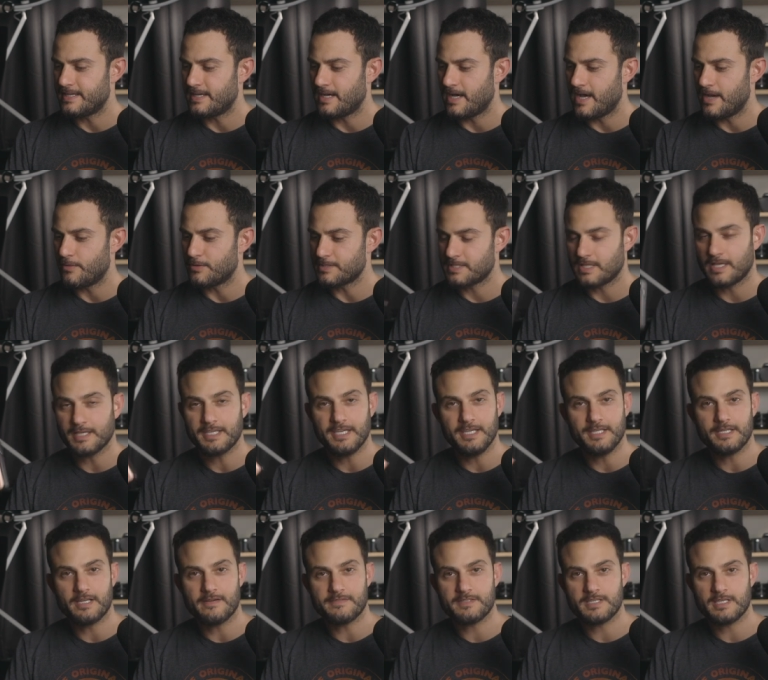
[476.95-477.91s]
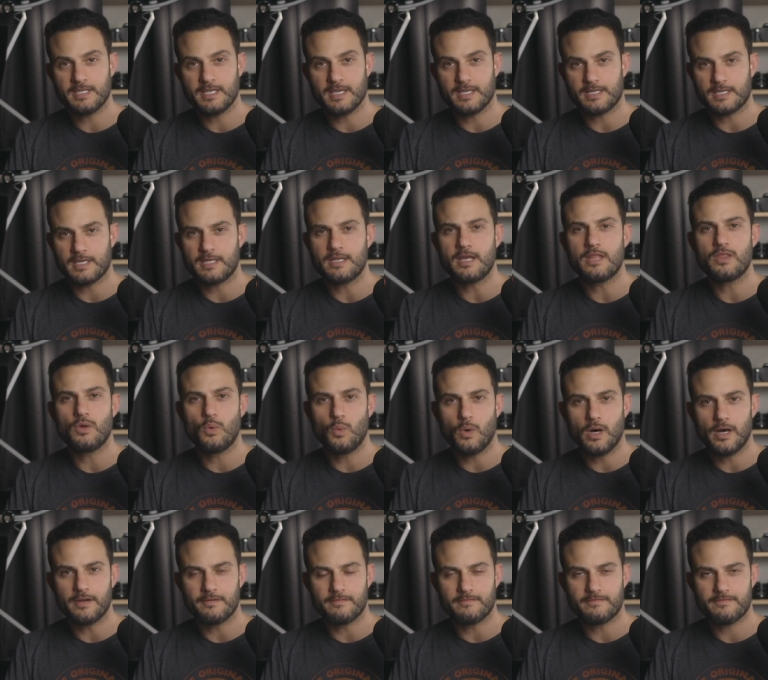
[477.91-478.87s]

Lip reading: was lucky enough to get another one